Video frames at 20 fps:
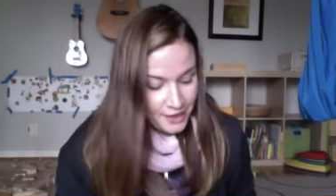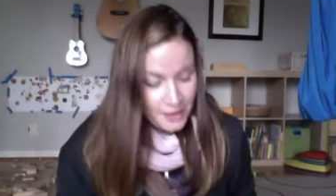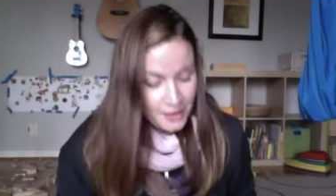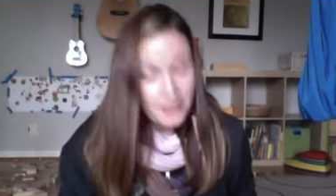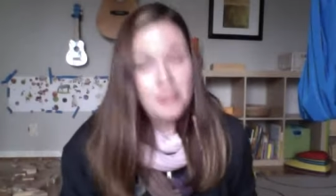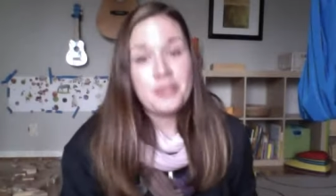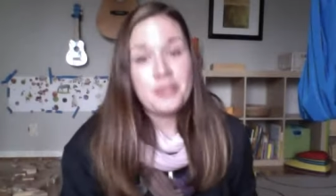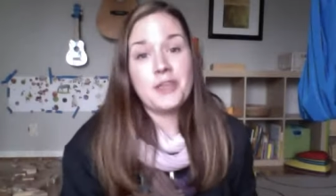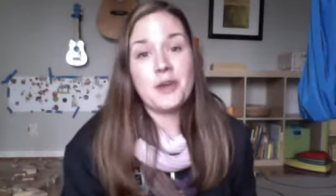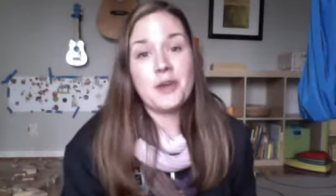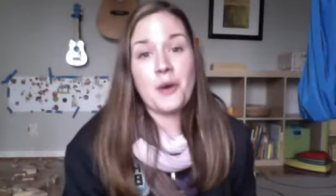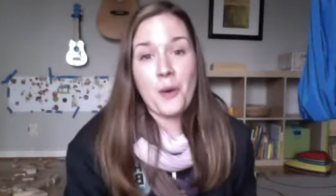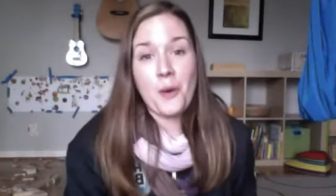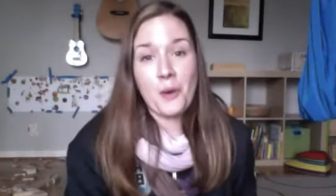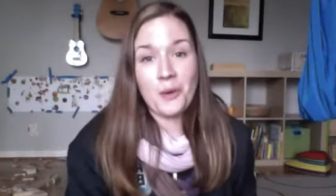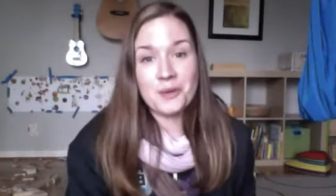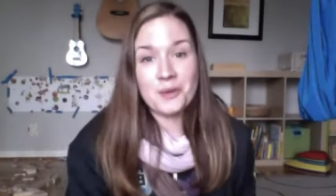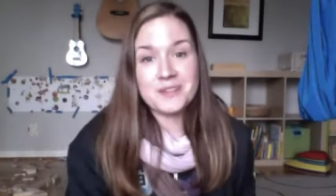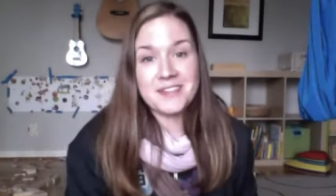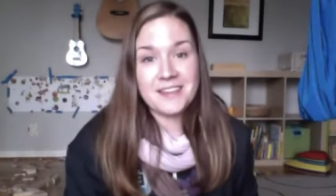the
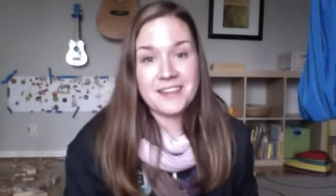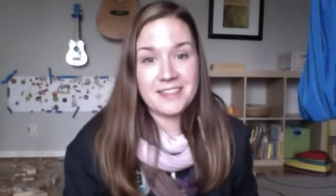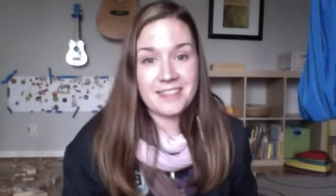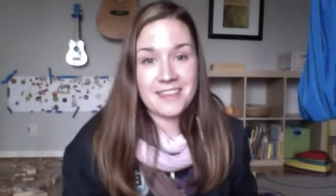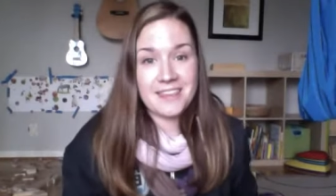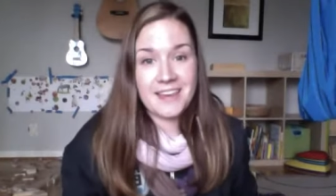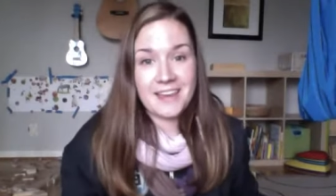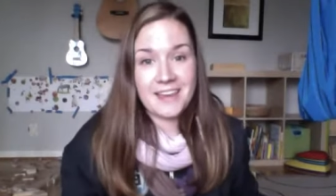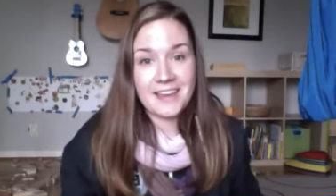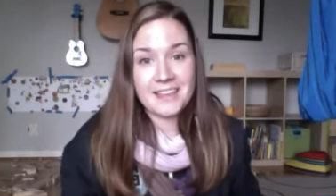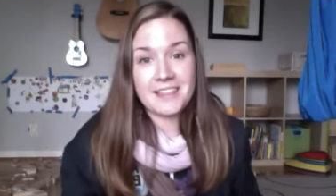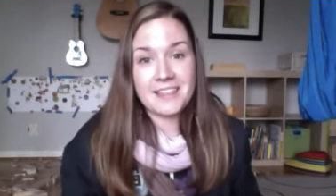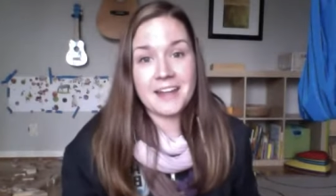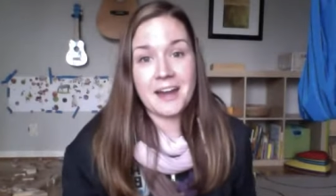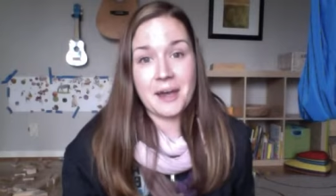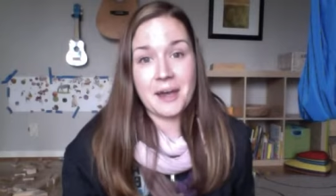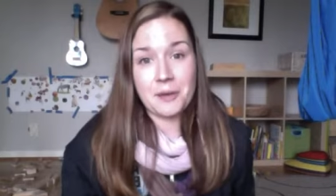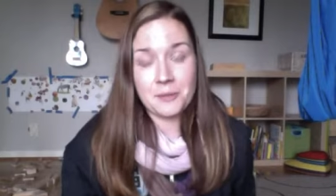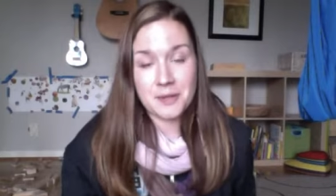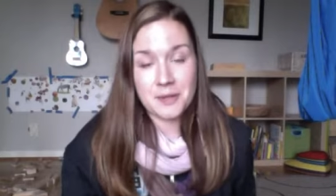only thing that
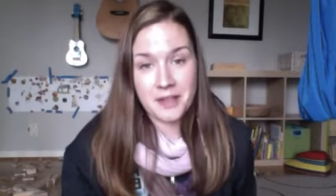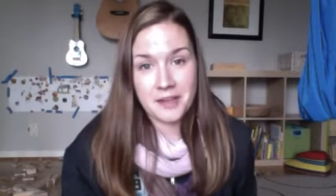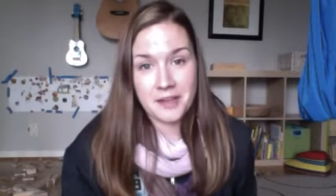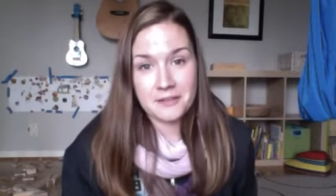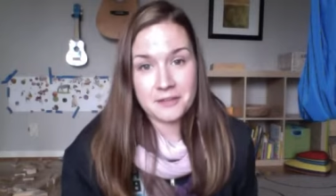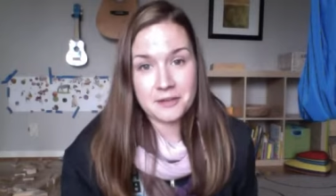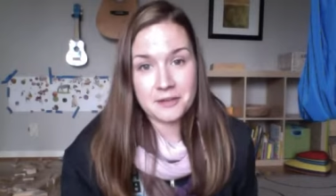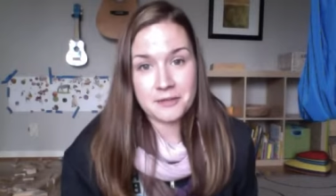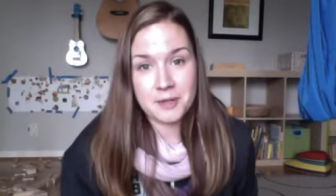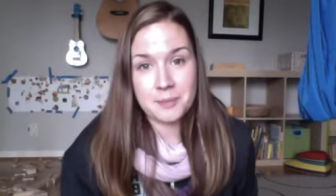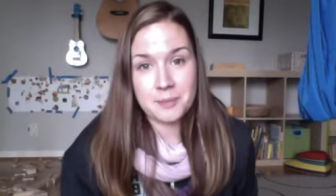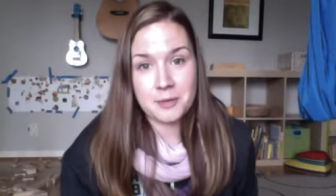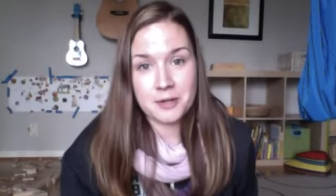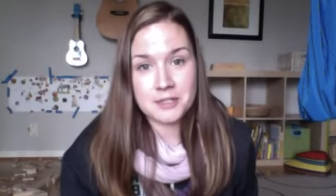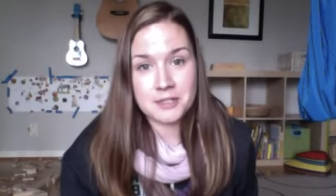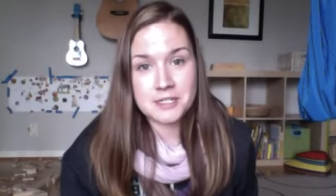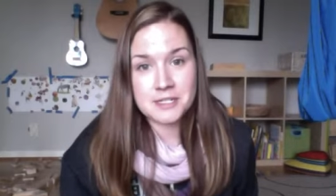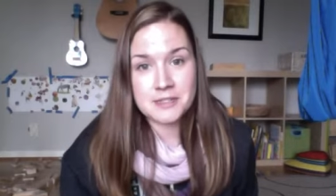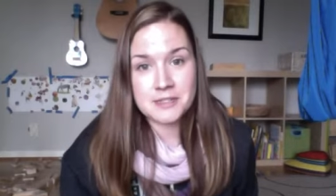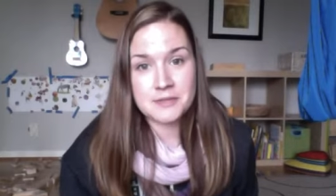I will ever
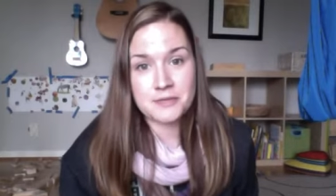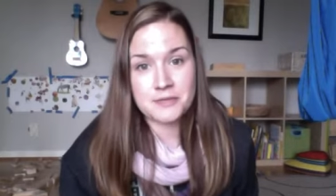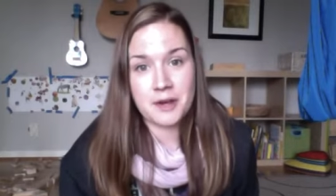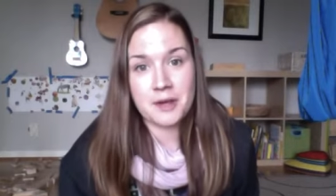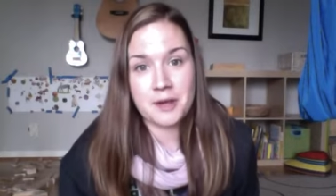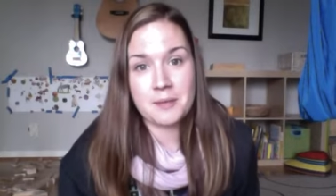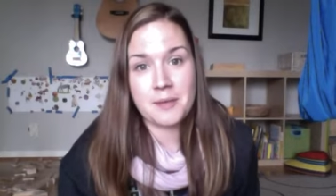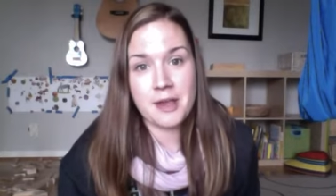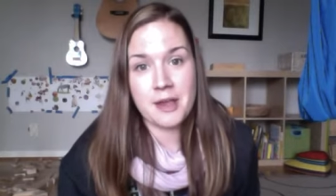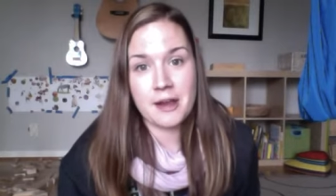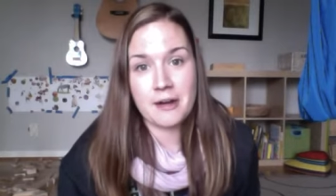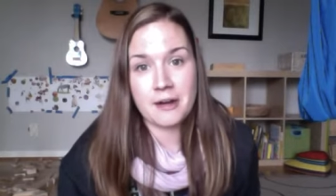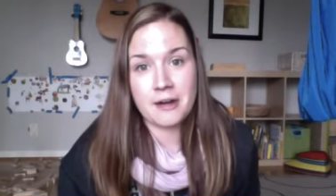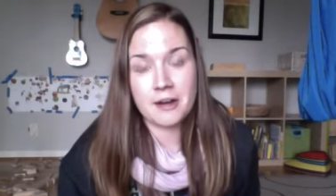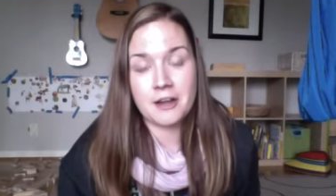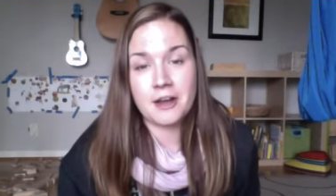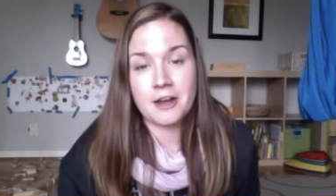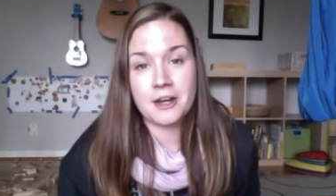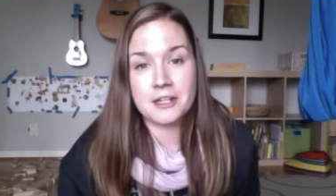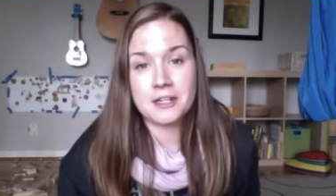repurchase from
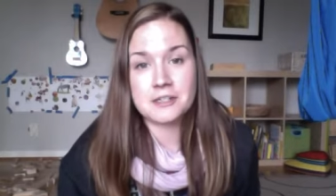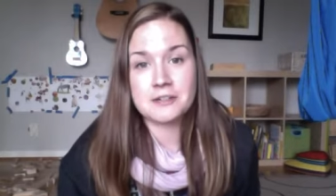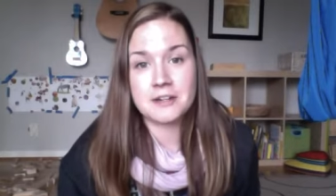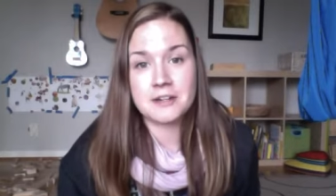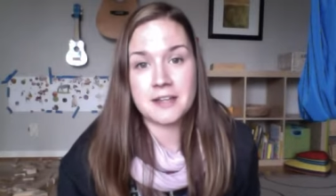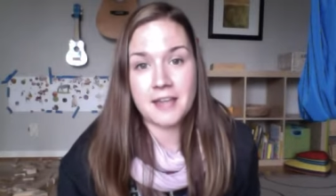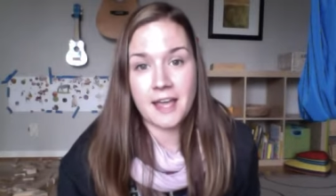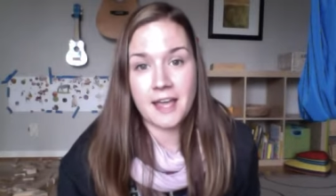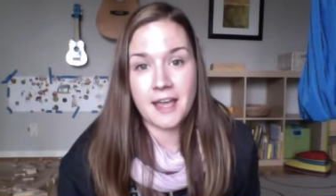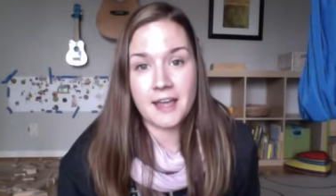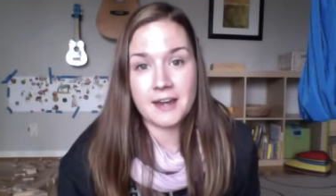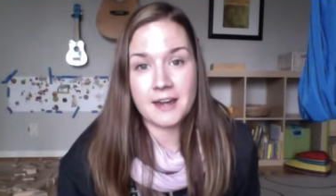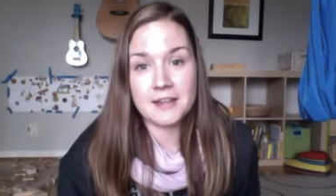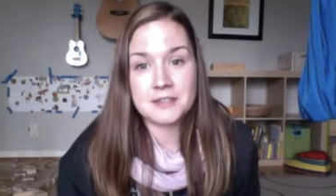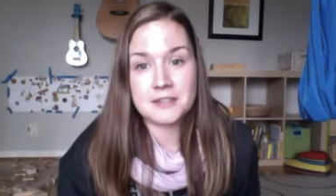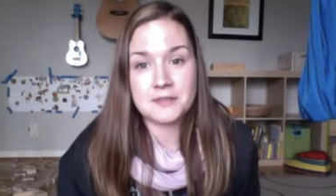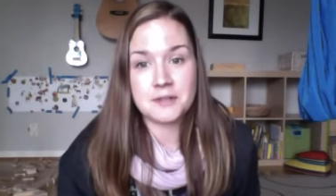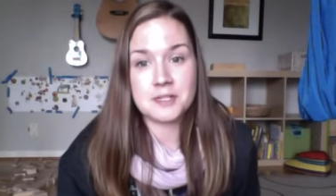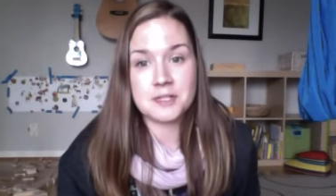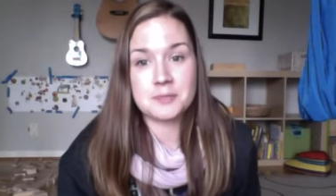Erin Condren again, as
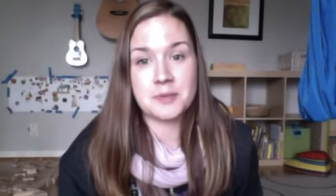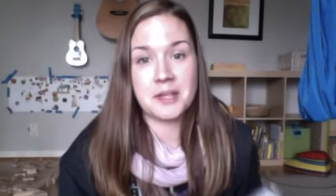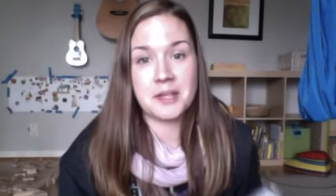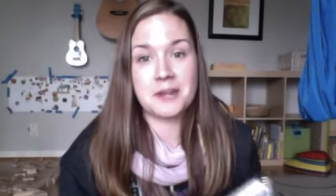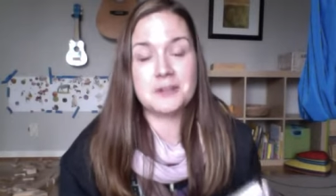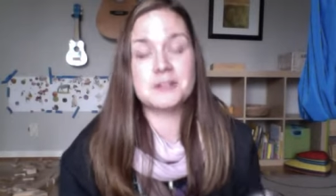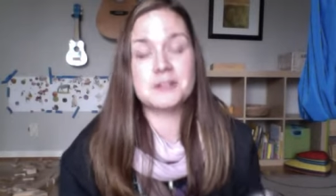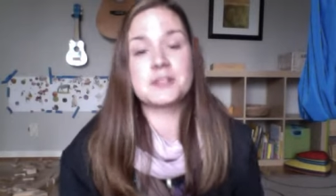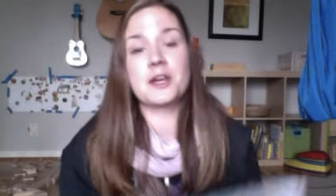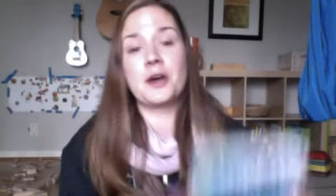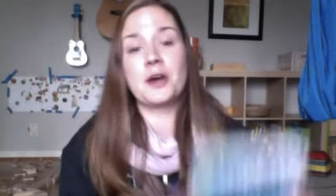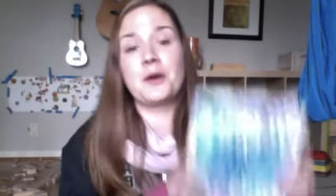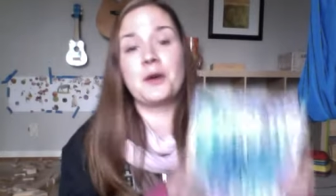far as planners go,